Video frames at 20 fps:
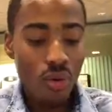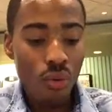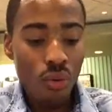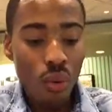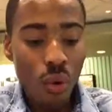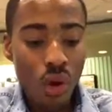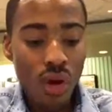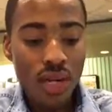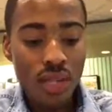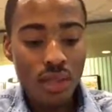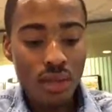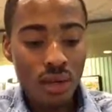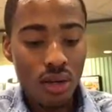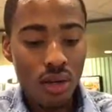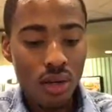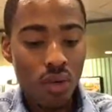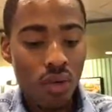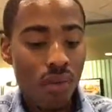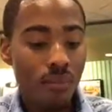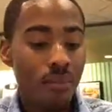wanted the
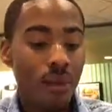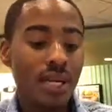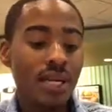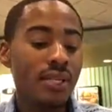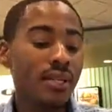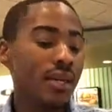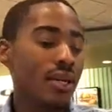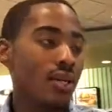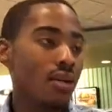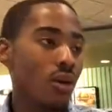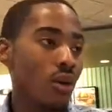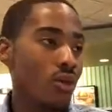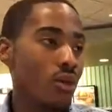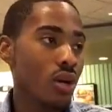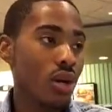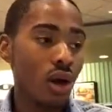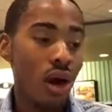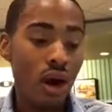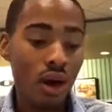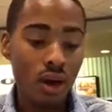glory, but he didn't know
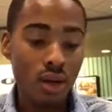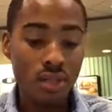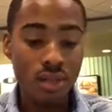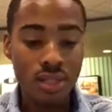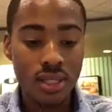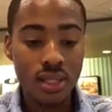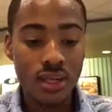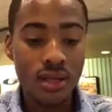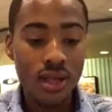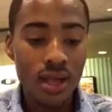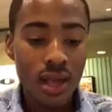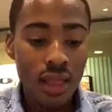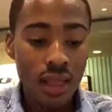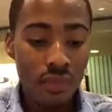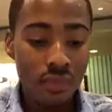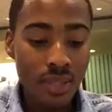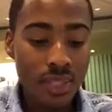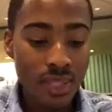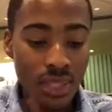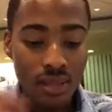the cost.
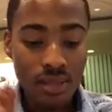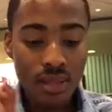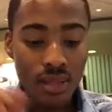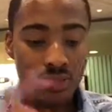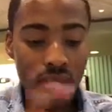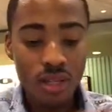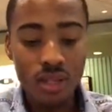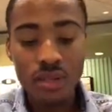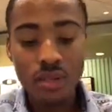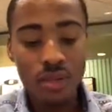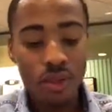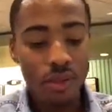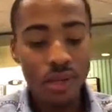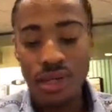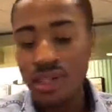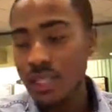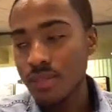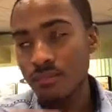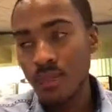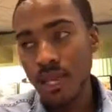Let me tell you something. Don't
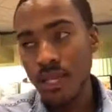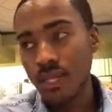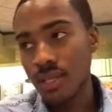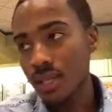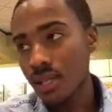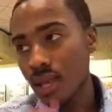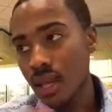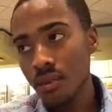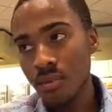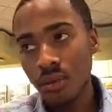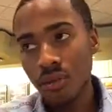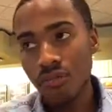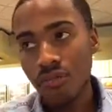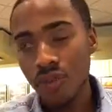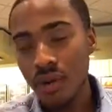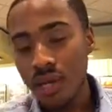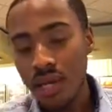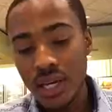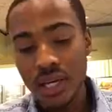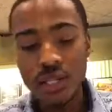expect a
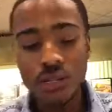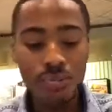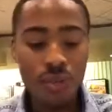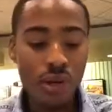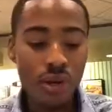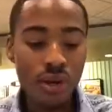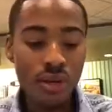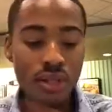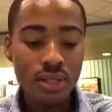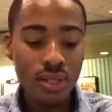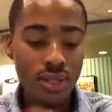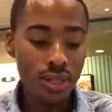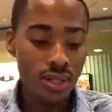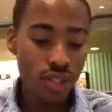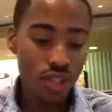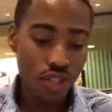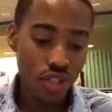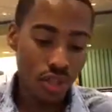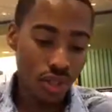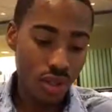labor-free experience
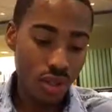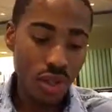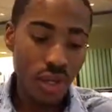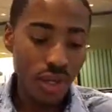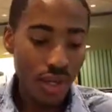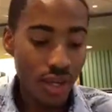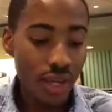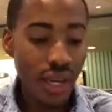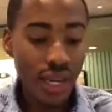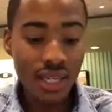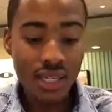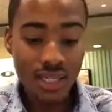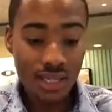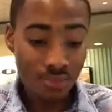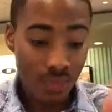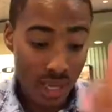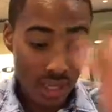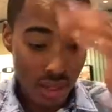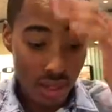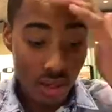this year. You can't
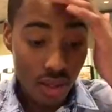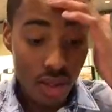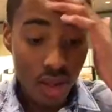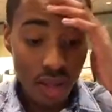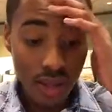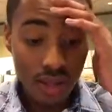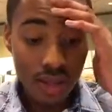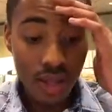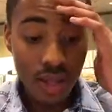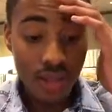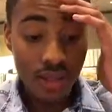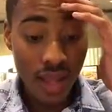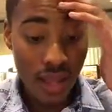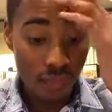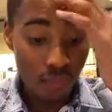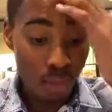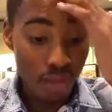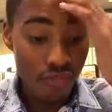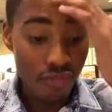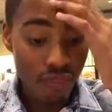expect a
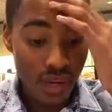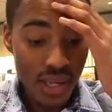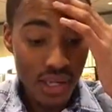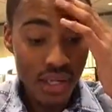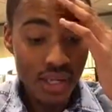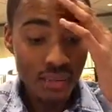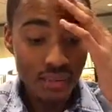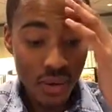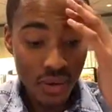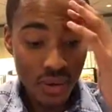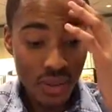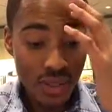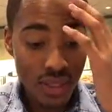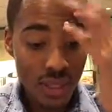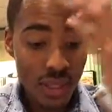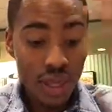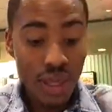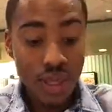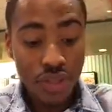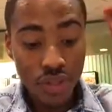labor-free experience.
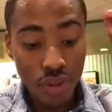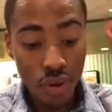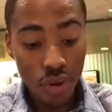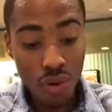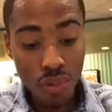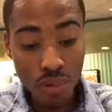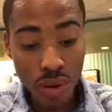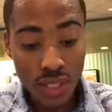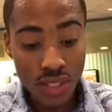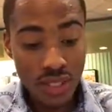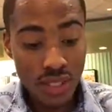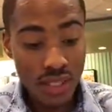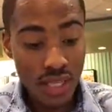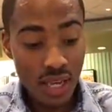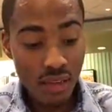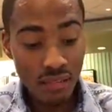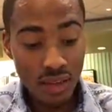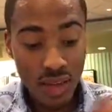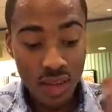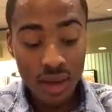To whom much is
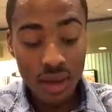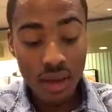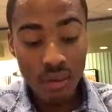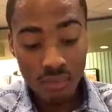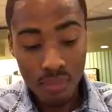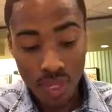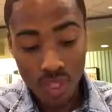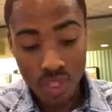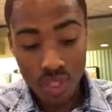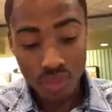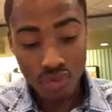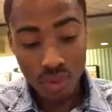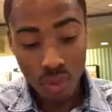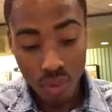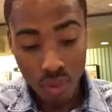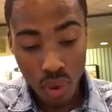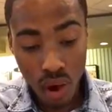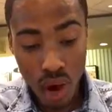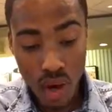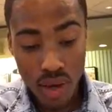given, much is
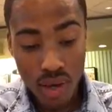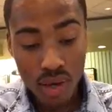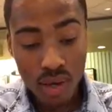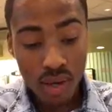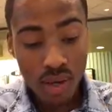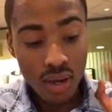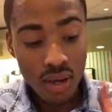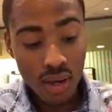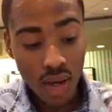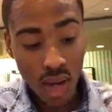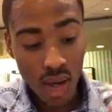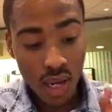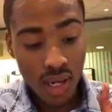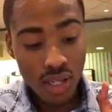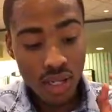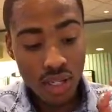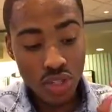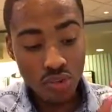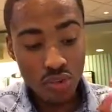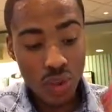required.
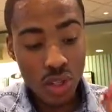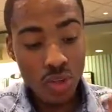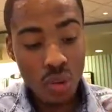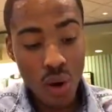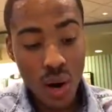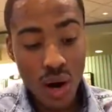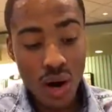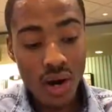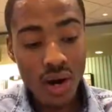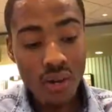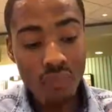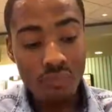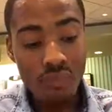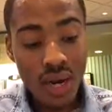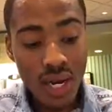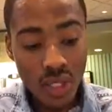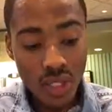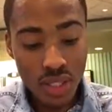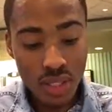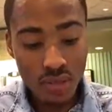God is requiring
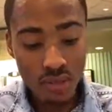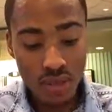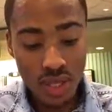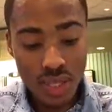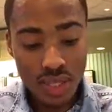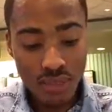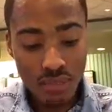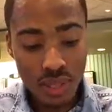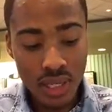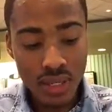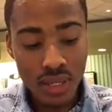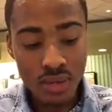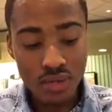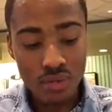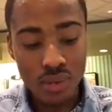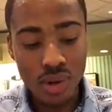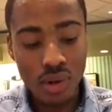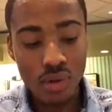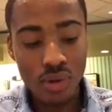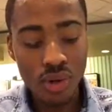much of us because
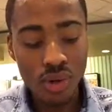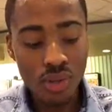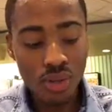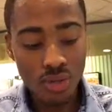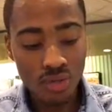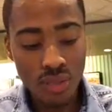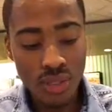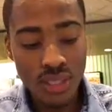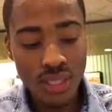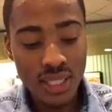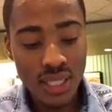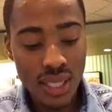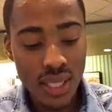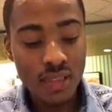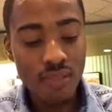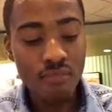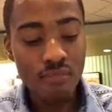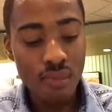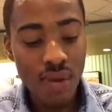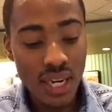we're going to
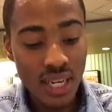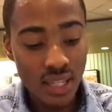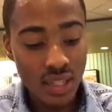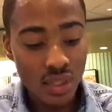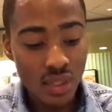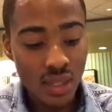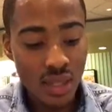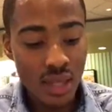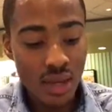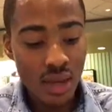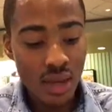receive much.